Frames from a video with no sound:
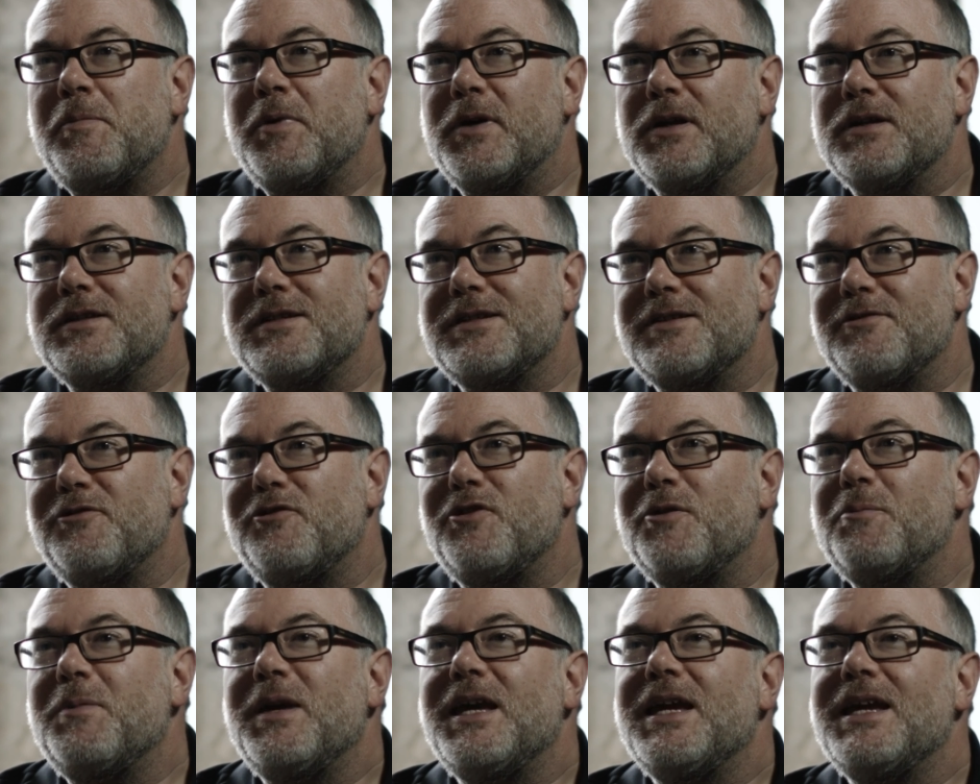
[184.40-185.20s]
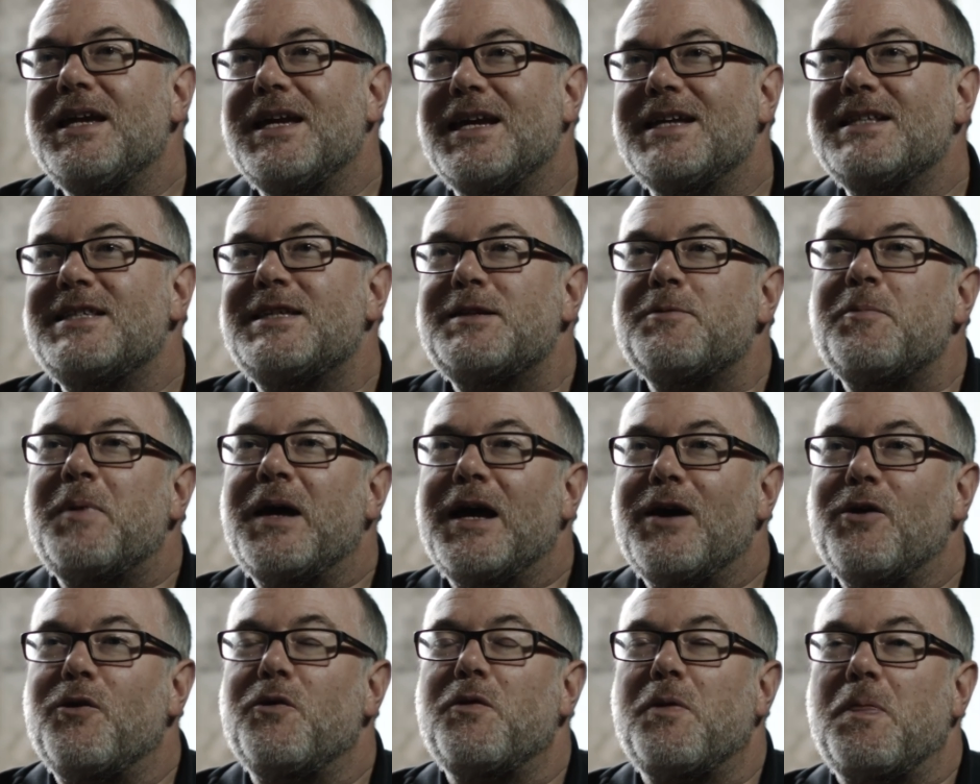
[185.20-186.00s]
but for me, it's
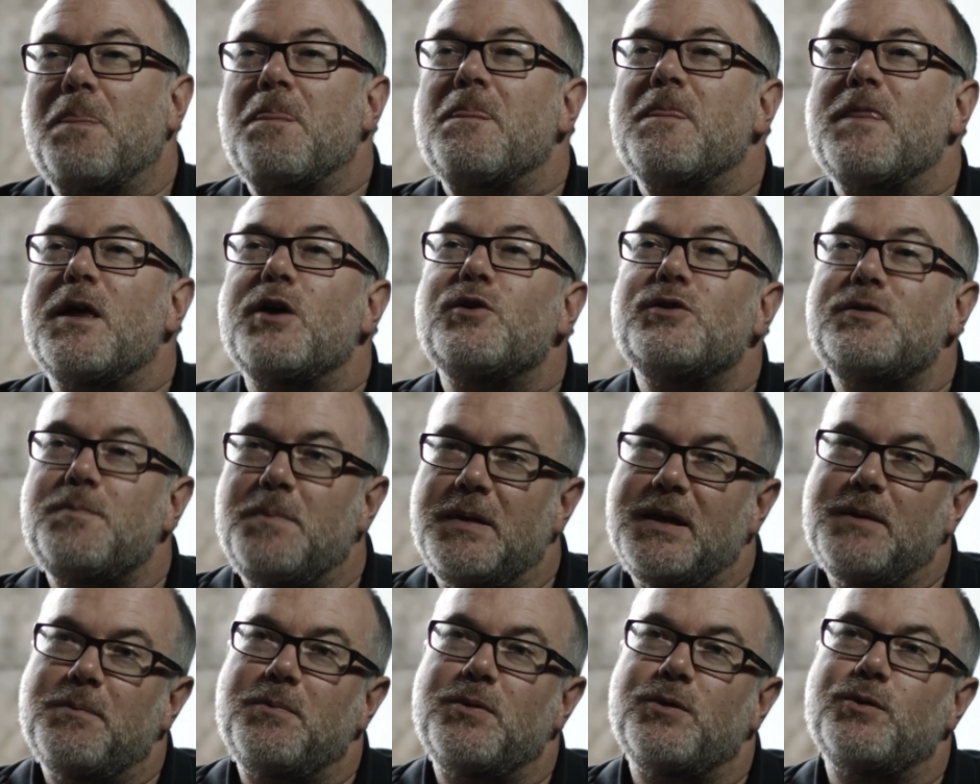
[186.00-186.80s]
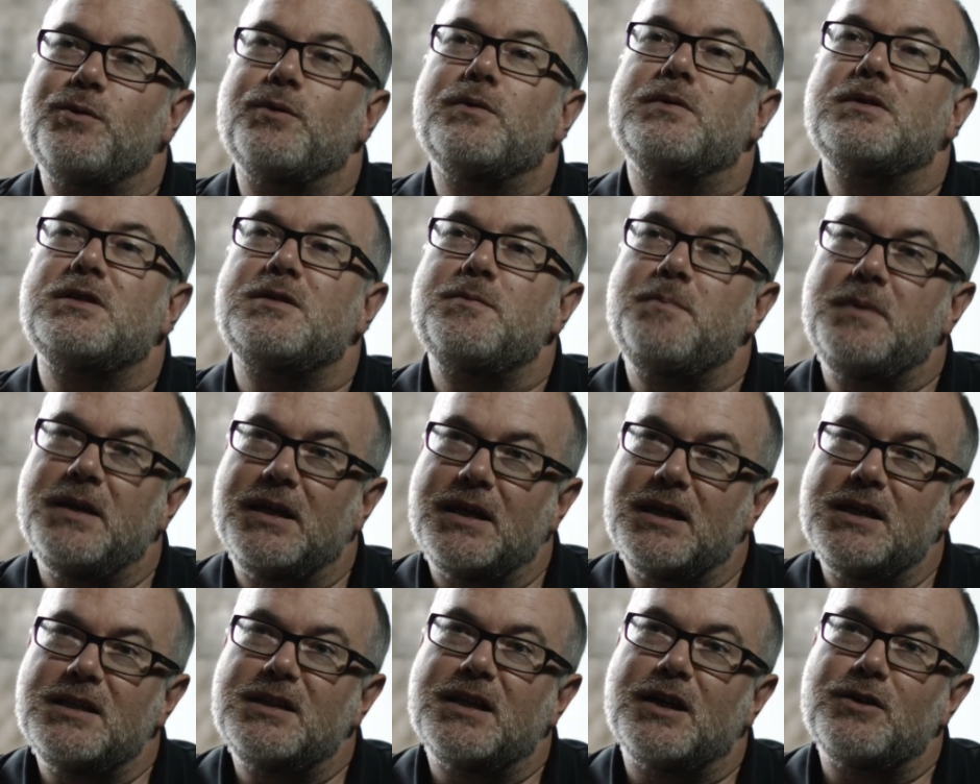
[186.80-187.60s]
about those people
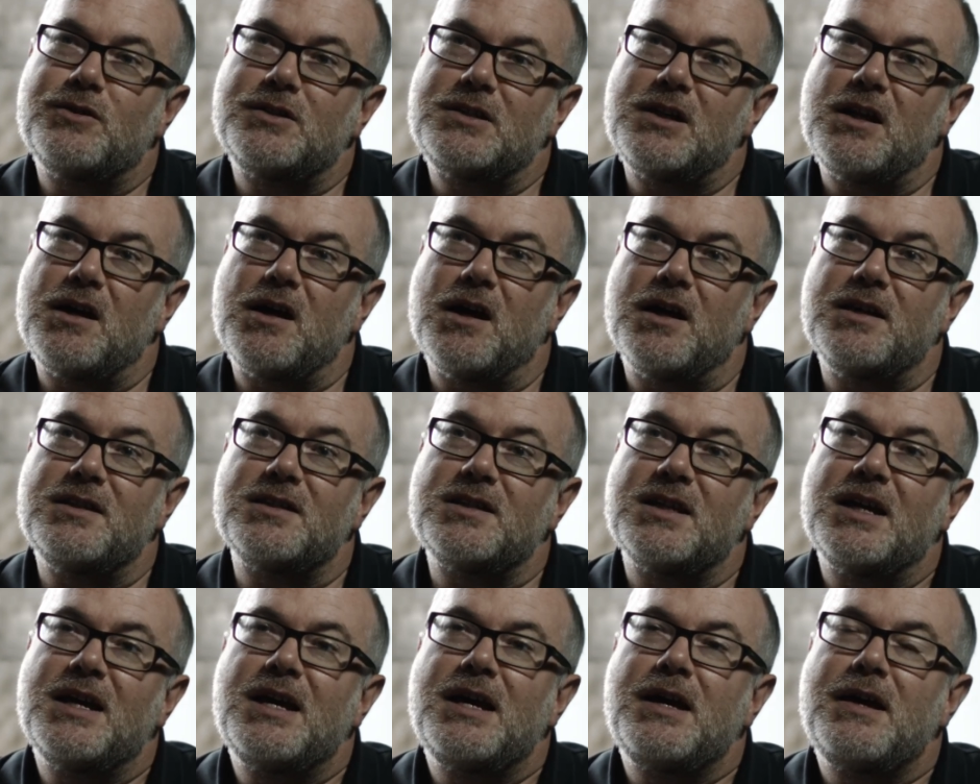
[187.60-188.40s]
speaking those lines,